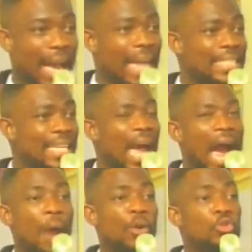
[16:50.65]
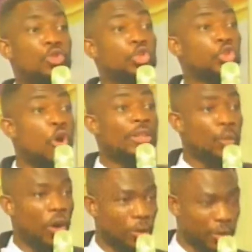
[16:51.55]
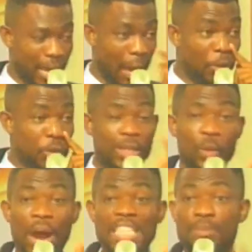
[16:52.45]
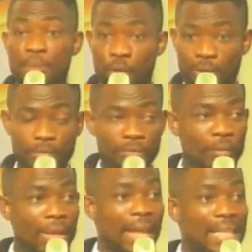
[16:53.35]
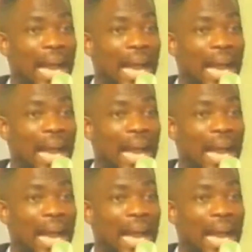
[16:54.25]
And he said, I want to show the world. I want to show the white people that